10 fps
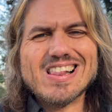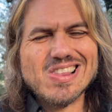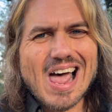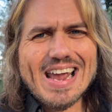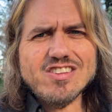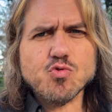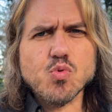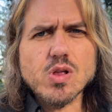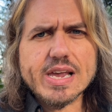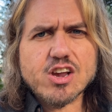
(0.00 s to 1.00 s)
a light,
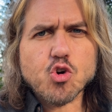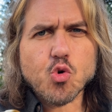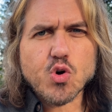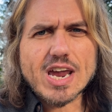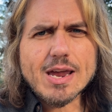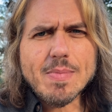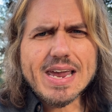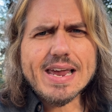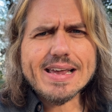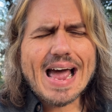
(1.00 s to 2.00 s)
really
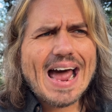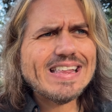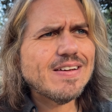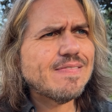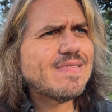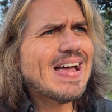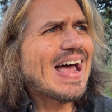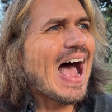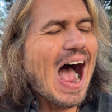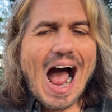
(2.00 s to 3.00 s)
creamy kind of,
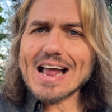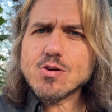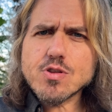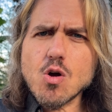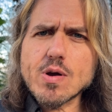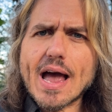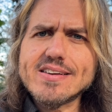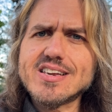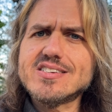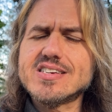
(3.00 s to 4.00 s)
I don't know,
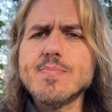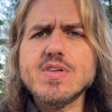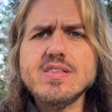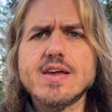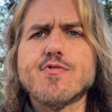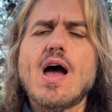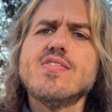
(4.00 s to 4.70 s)
guys, it's something different.